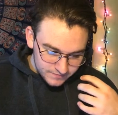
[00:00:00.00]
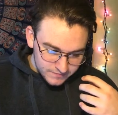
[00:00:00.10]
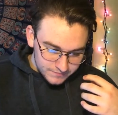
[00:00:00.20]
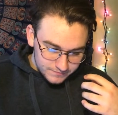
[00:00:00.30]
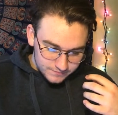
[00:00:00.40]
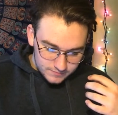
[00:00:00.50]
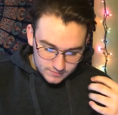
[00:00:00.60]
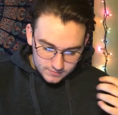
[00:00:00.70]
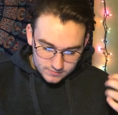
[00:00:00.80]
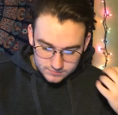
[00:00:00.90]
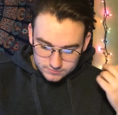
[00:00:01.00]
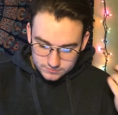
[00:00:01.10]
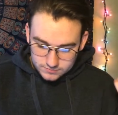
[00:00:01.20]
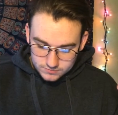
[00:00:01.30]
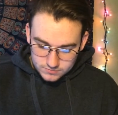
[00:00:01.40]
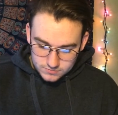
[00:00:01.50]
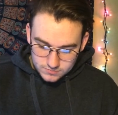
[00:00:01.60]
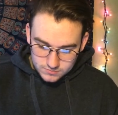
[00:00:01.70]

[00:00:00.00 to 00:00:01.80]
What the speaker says: [no speech]